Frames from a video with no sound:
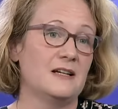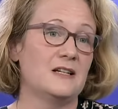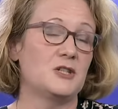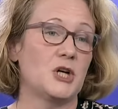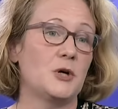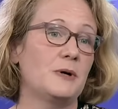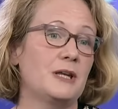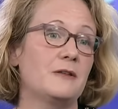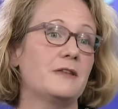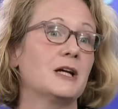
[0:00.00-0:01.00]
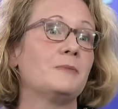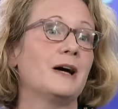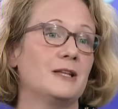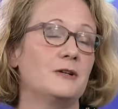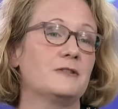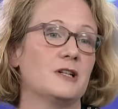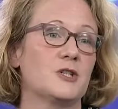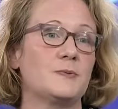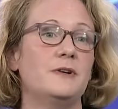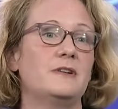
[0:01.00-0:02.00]
So when you think about those
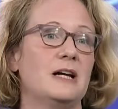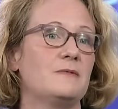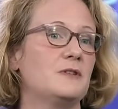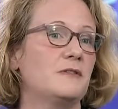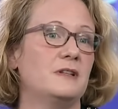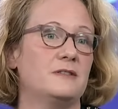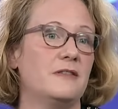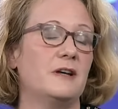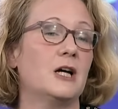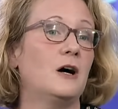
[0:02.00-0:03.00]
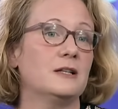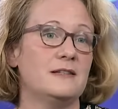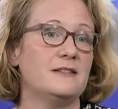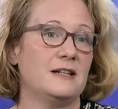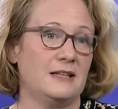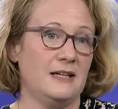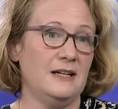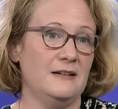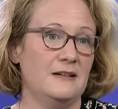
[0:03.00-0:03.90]
large programs, you need to think holistically